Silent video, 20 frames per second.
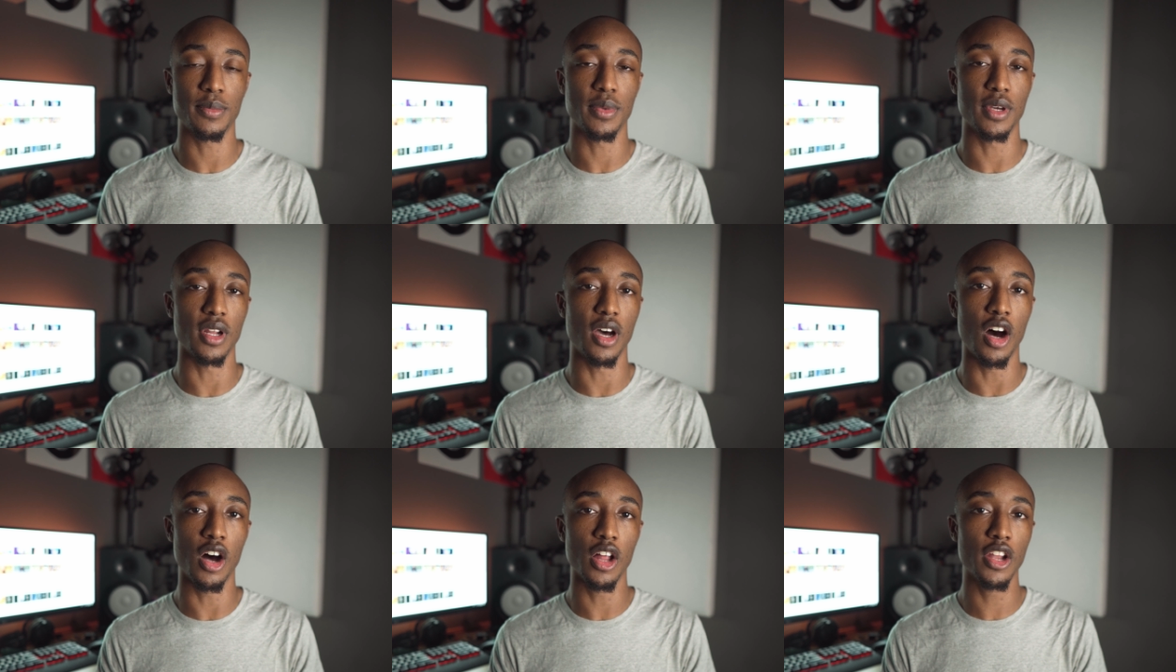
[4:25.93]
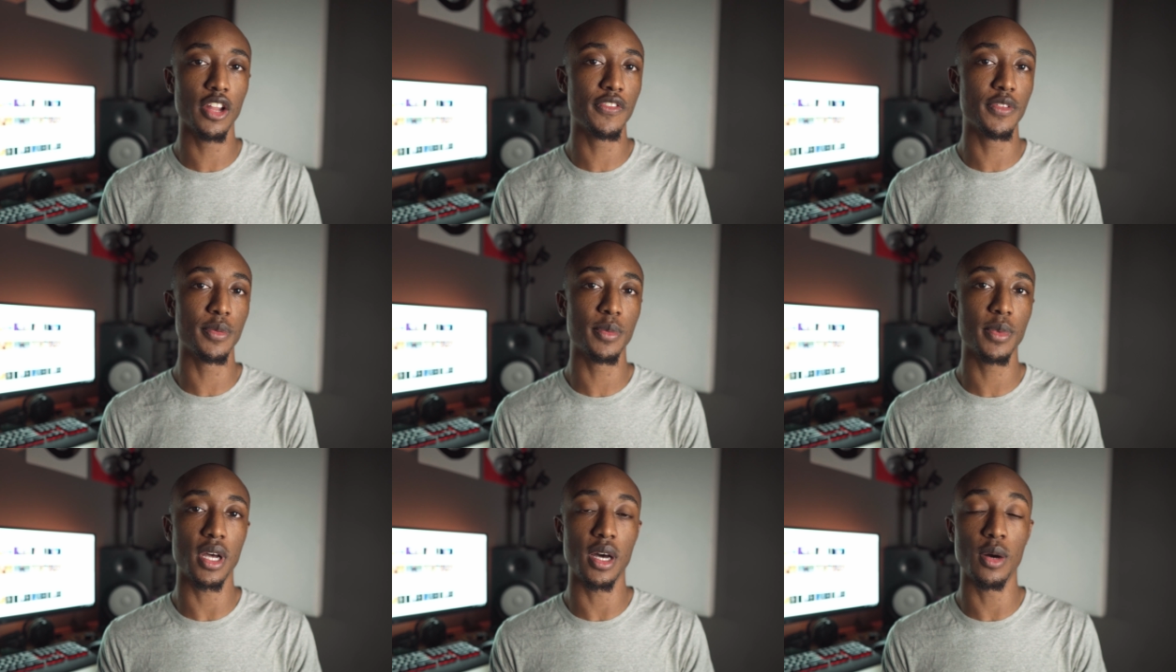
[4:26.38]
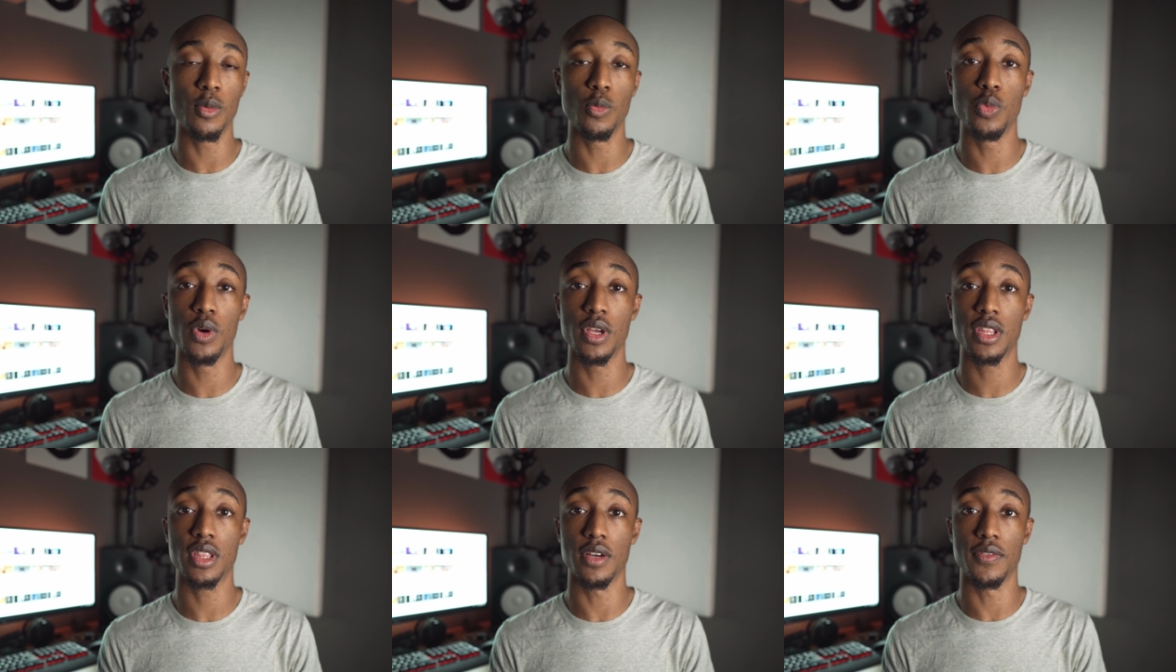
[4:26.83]
But all of them
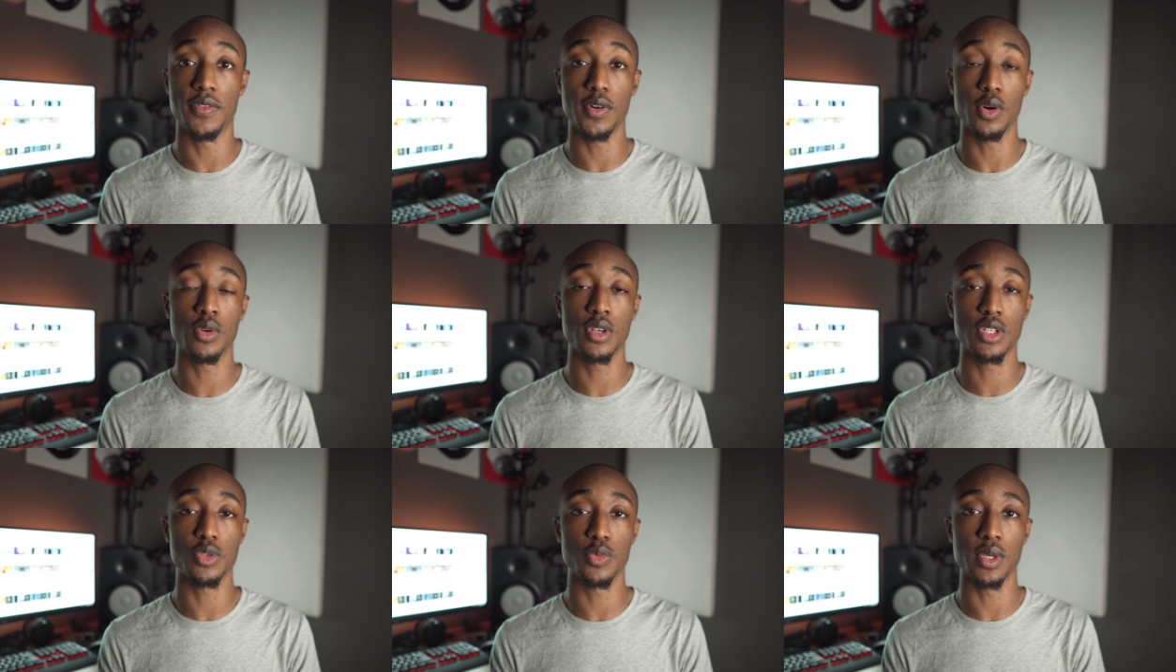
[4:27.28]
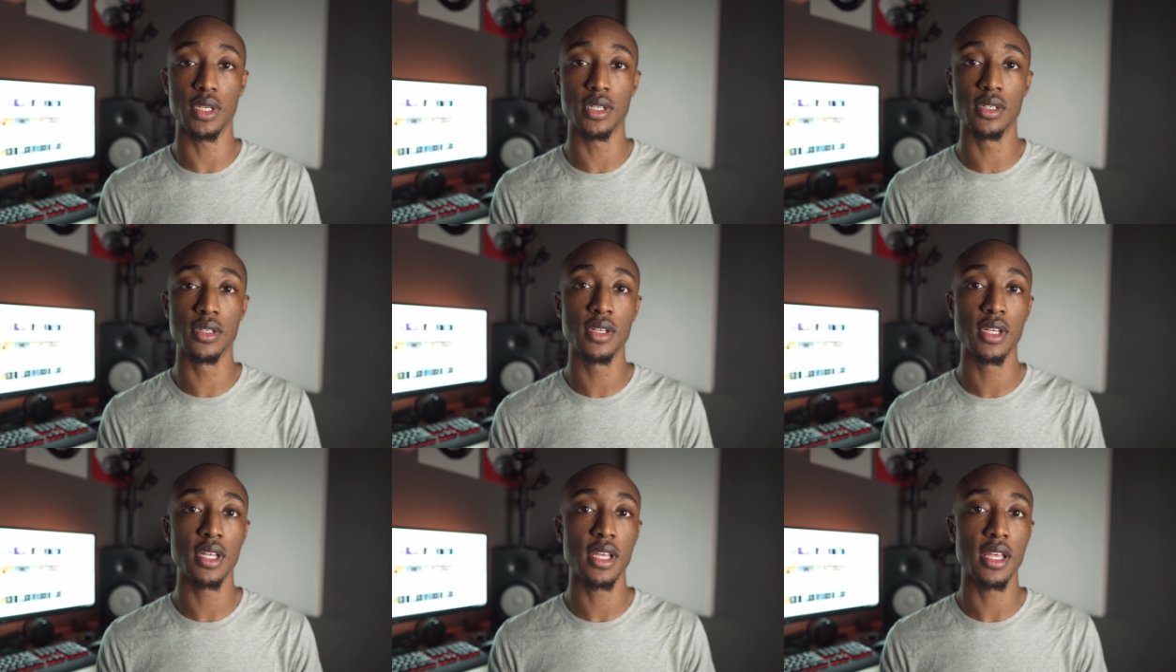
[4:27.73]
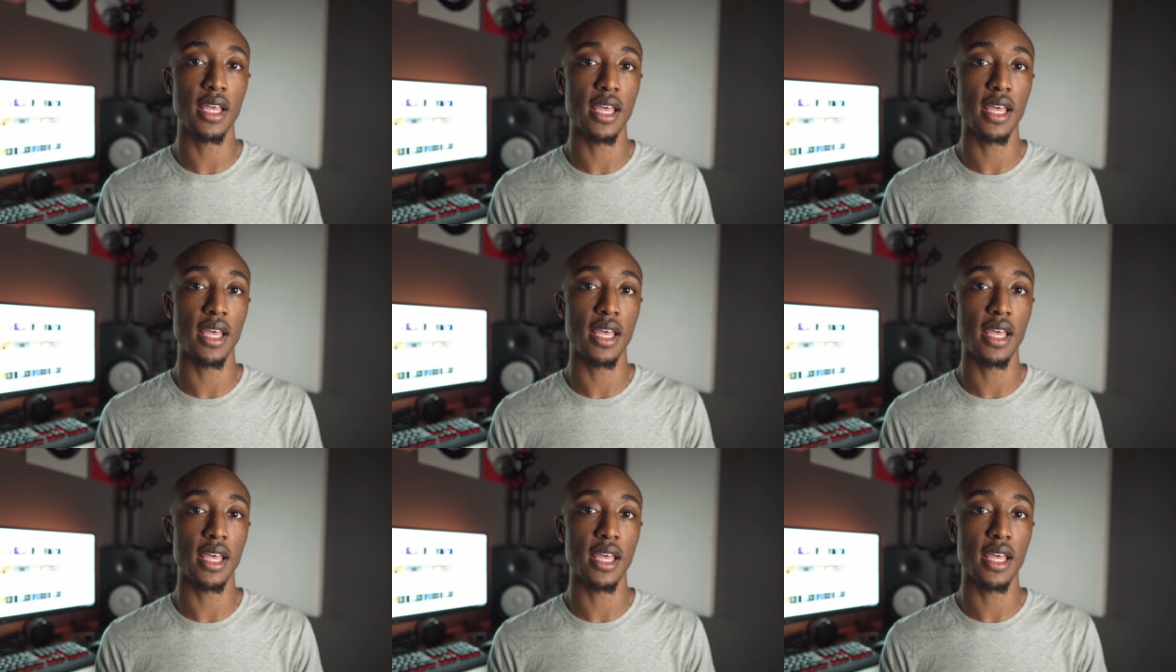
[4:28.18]
come with a focus wheel.